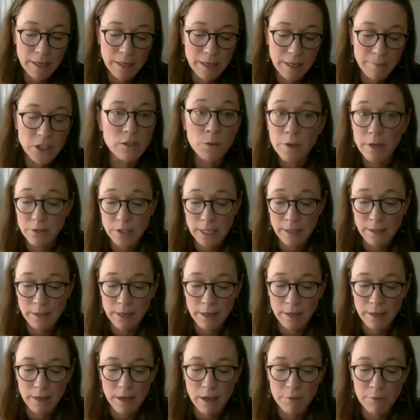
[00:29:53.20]
pandemic changed
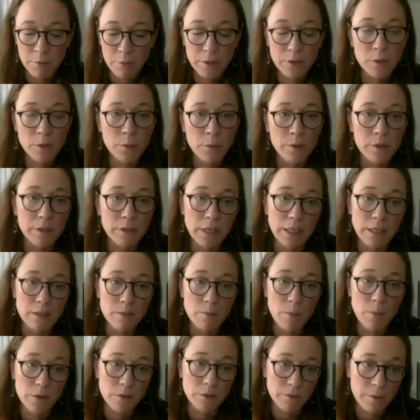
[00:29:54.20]
your
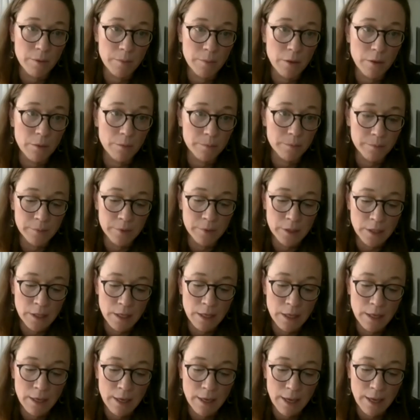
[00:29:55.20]
understanding of what the world needs most from
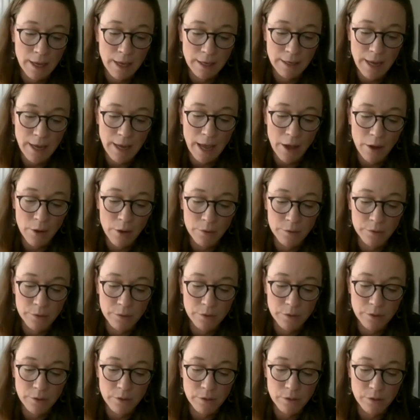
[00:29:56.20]
you? And how
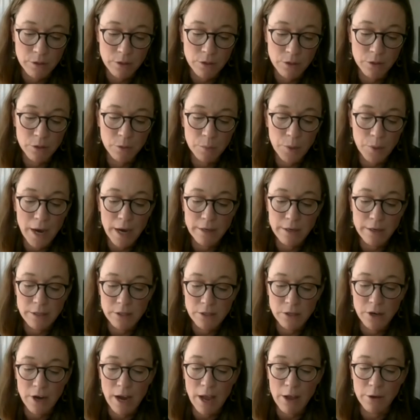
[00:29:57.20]
do you
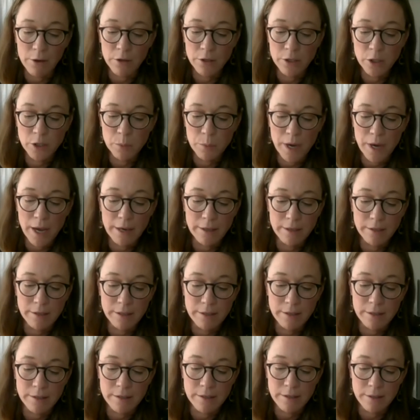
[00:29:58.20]
practice, or how could you
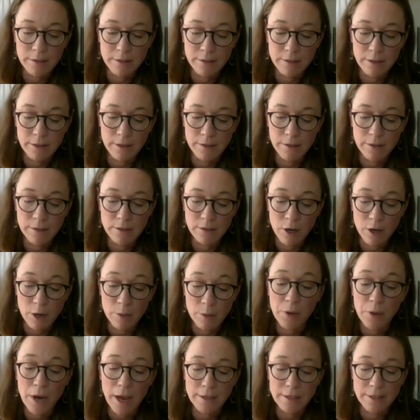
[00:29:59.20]
practice,
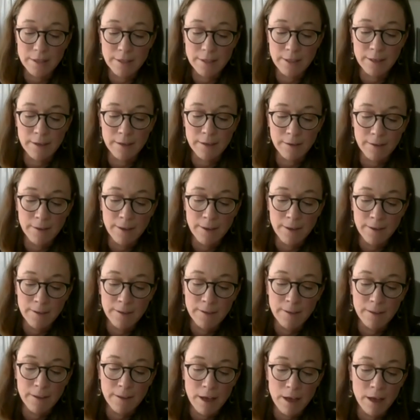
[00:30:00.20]
start practicing
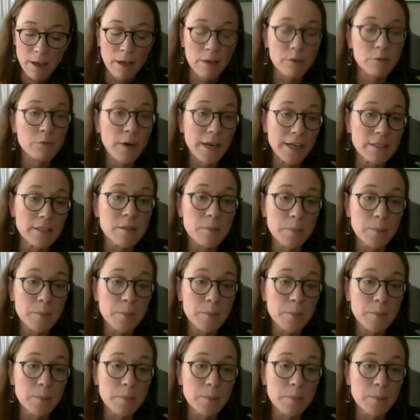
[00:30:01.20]
right